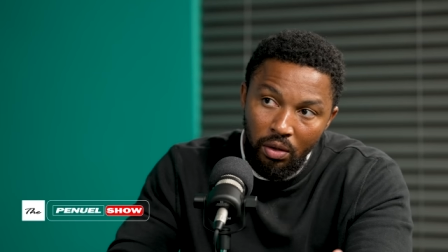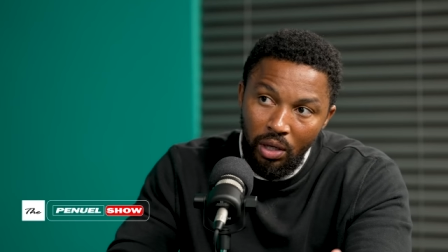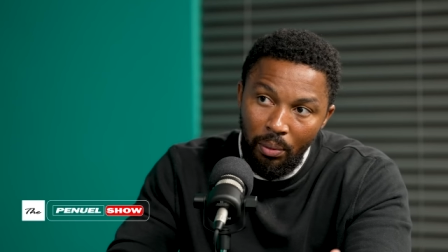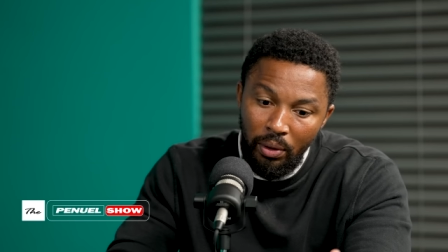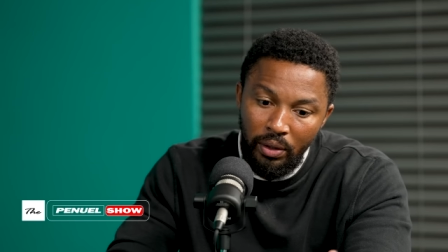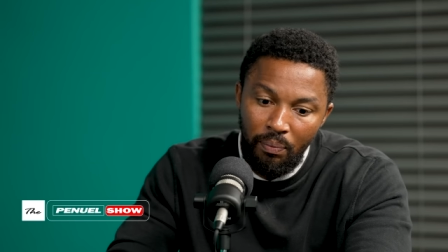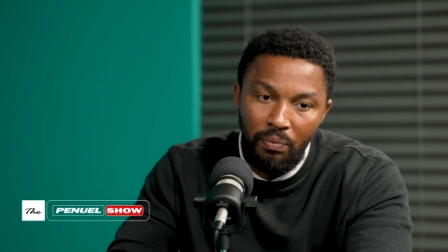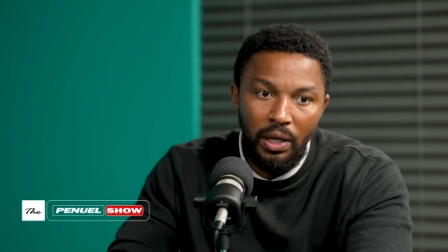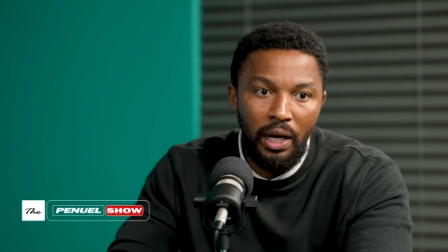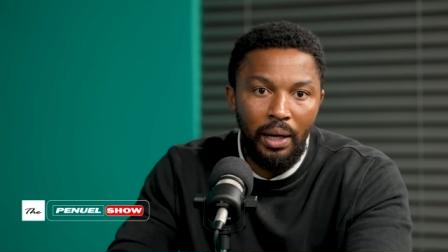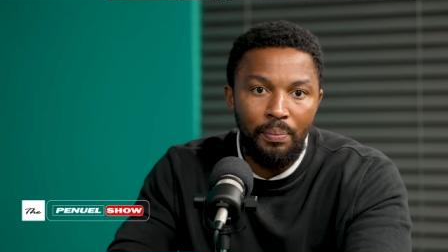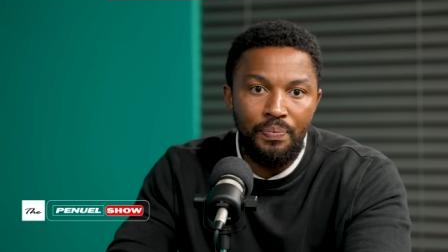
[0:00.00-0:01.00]
Yeah,
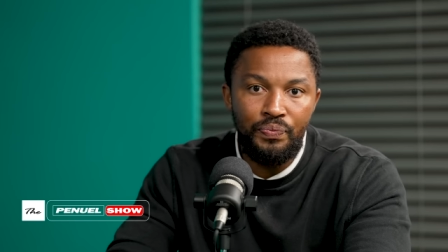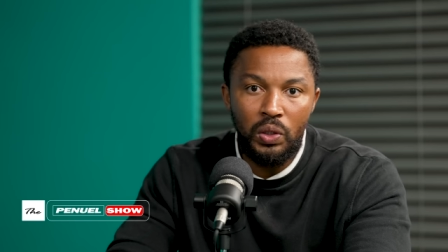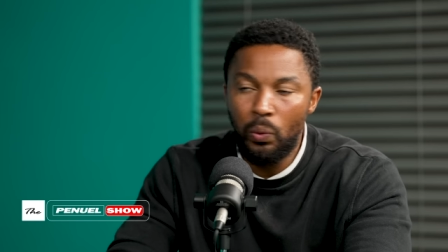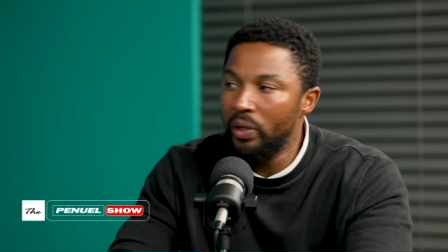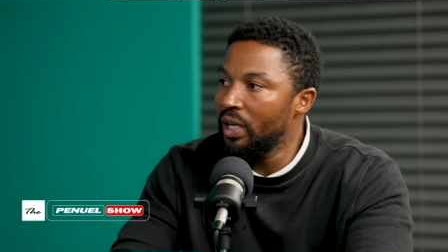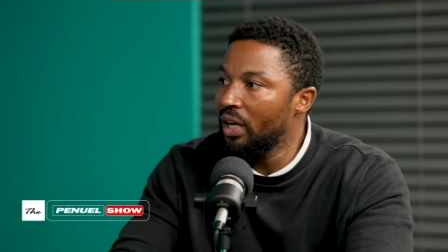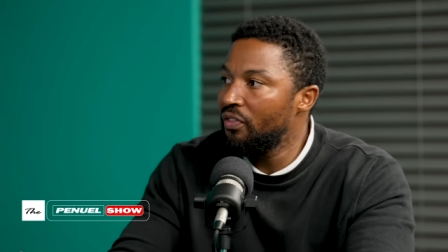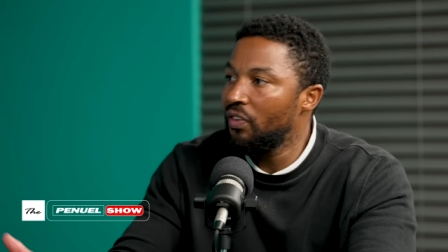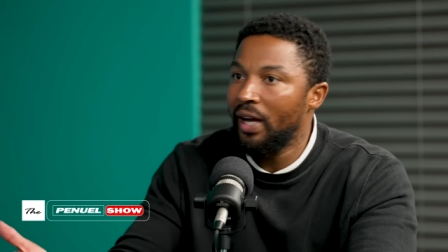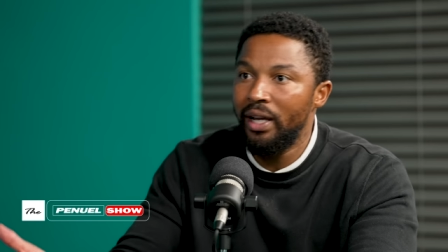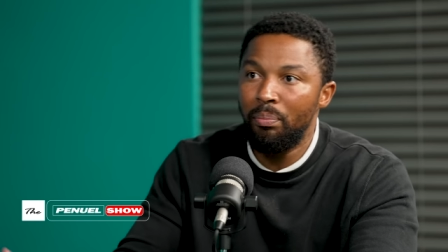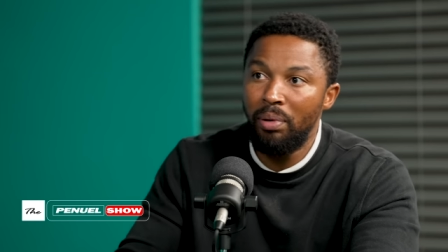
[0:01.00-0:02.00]
when I
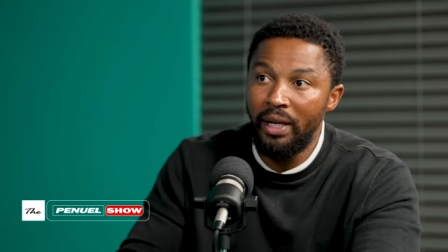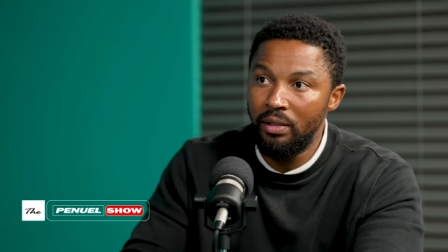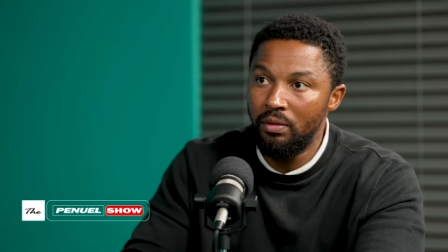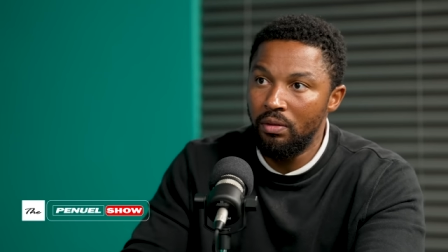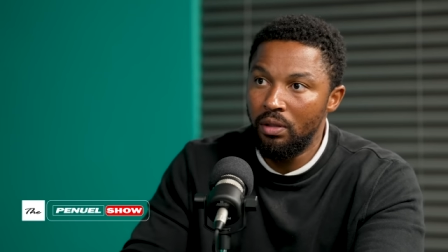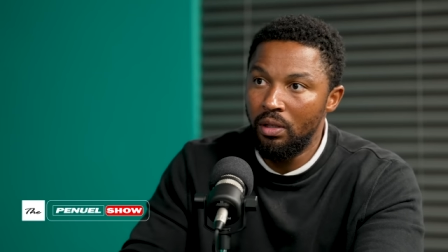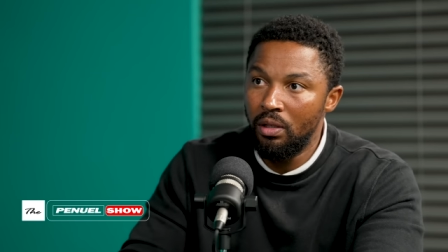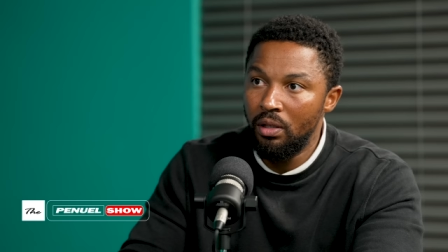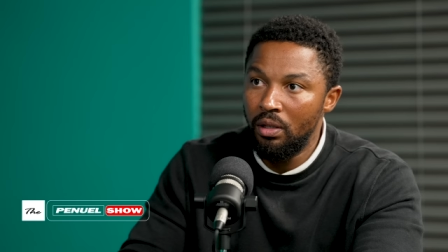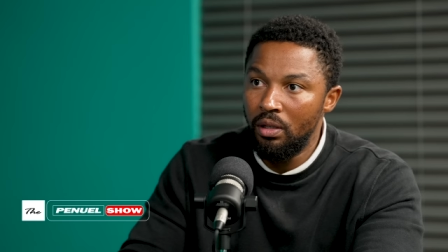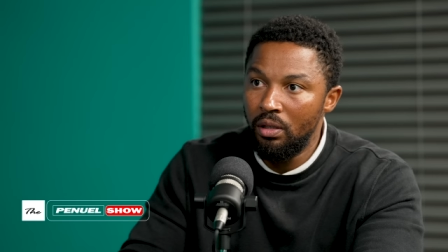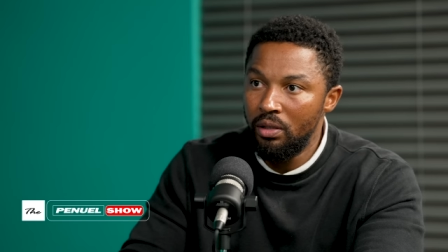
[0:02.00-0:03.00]
fly a plane,
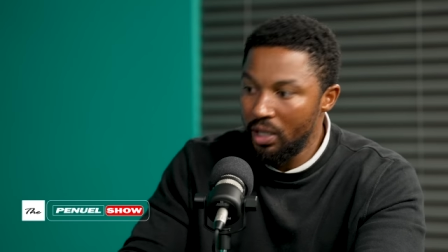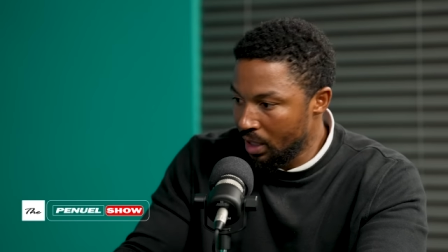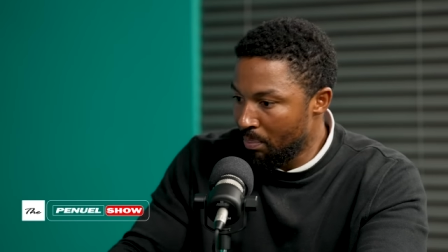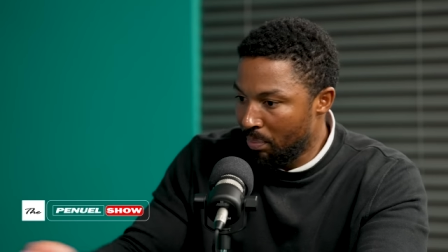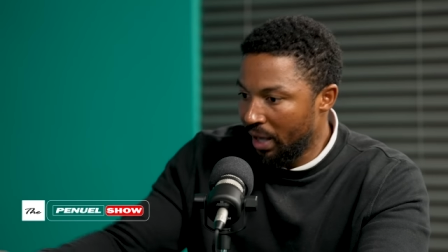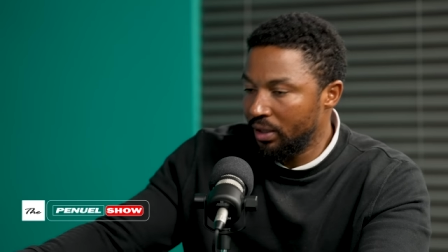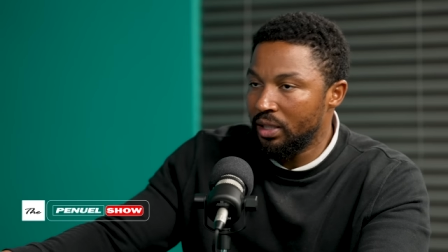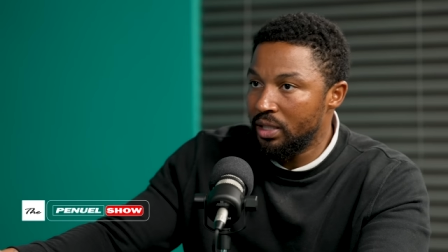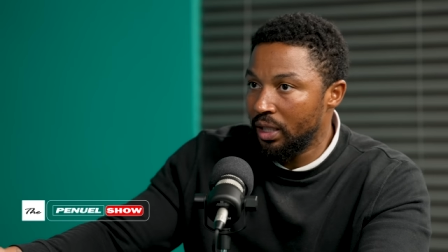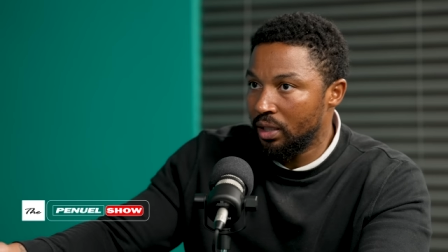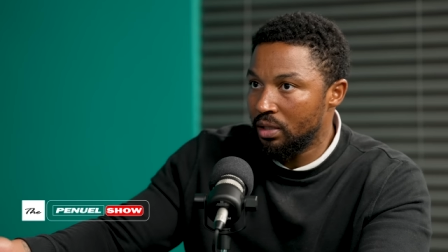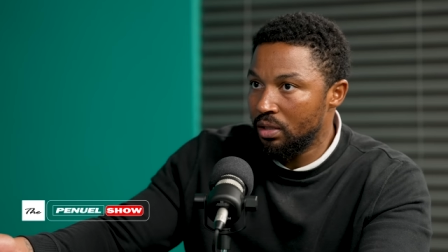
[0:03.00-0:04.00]
yes, I'm buying the
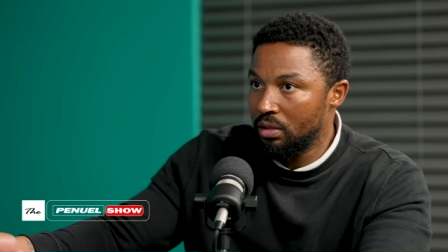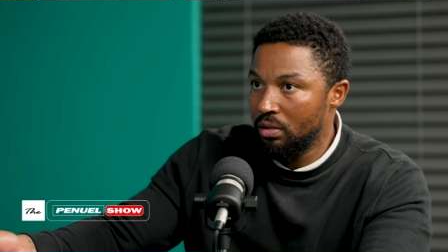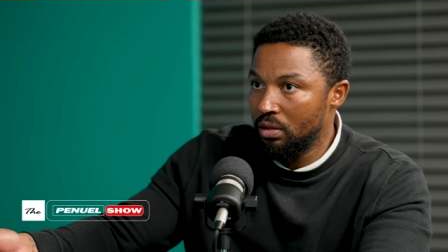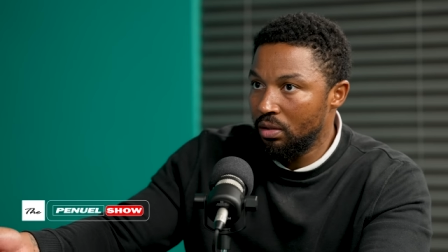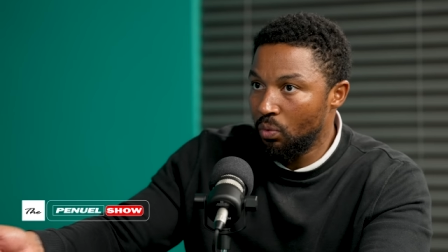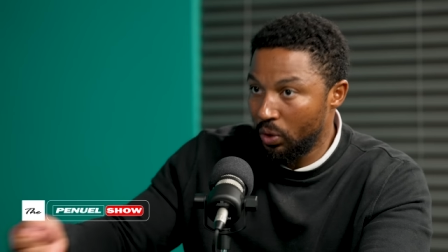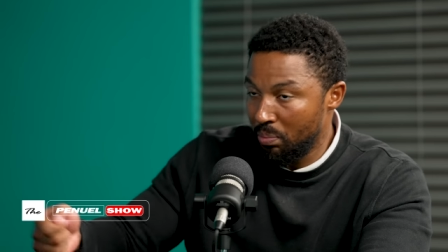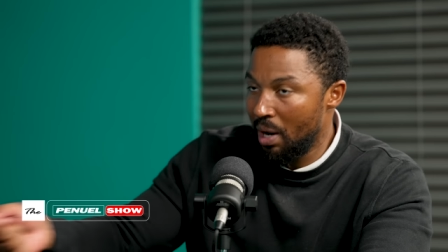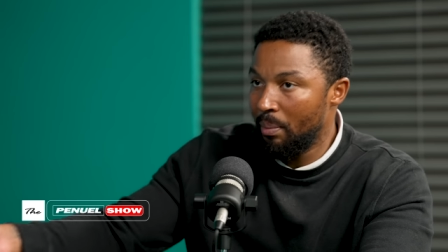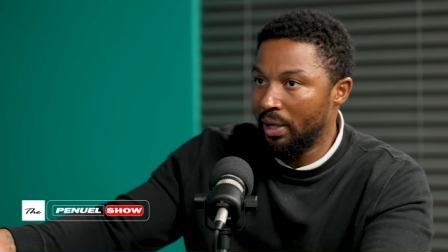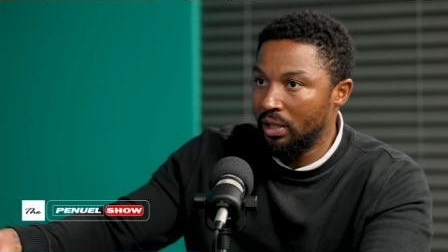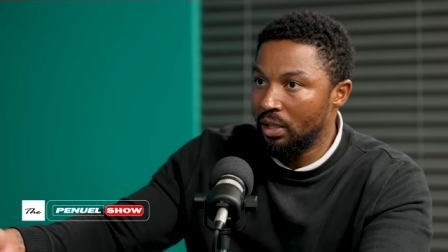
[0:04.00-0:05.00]
ticket with my
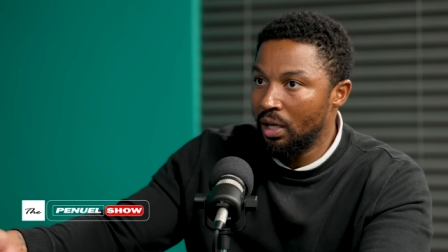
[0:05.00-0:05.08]
money,